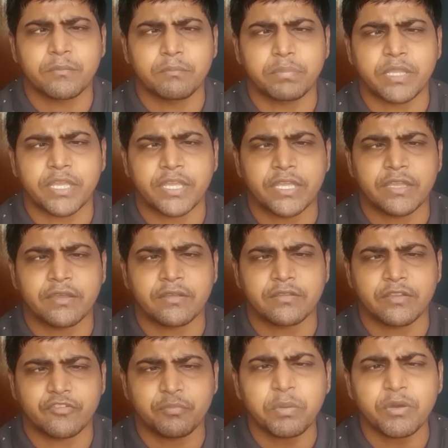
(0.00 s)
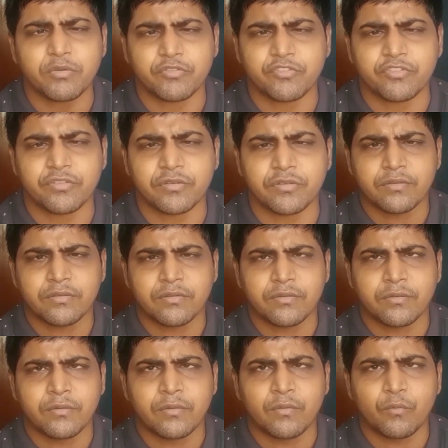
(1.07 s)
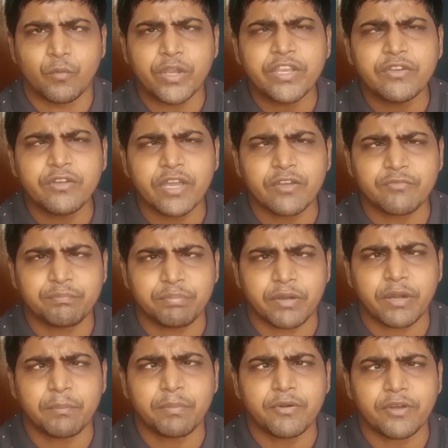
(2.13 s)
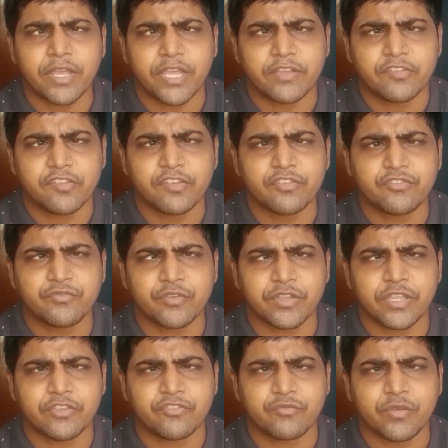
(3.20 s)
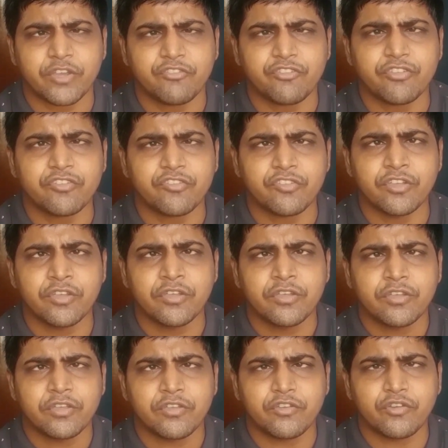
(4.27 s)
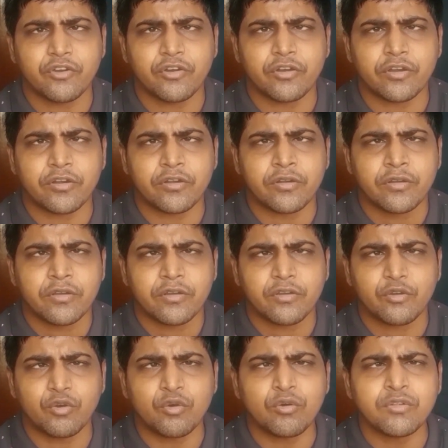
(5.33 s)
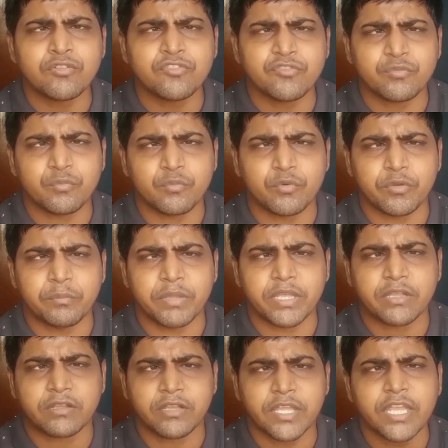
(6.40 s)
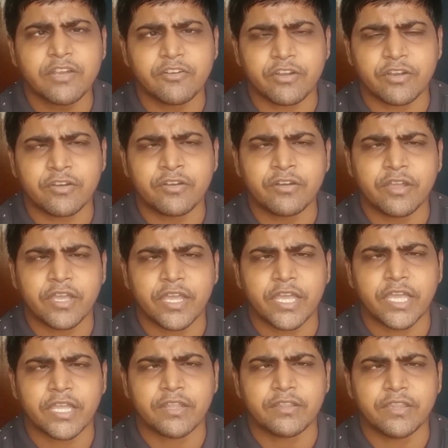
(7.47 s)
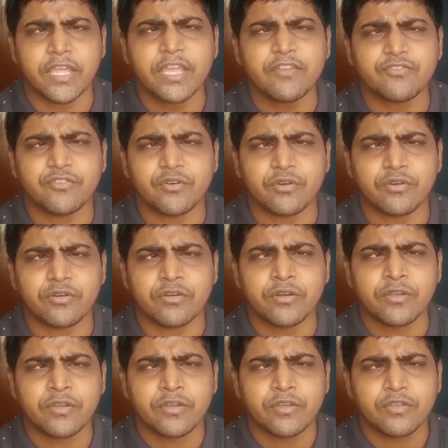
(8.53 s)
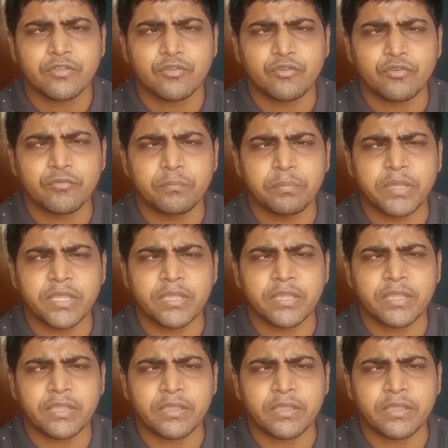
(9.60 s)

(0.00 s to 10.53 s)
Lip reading: playing the sport? When you have proper answers for these questions, your goals would be clearer and therefore you would be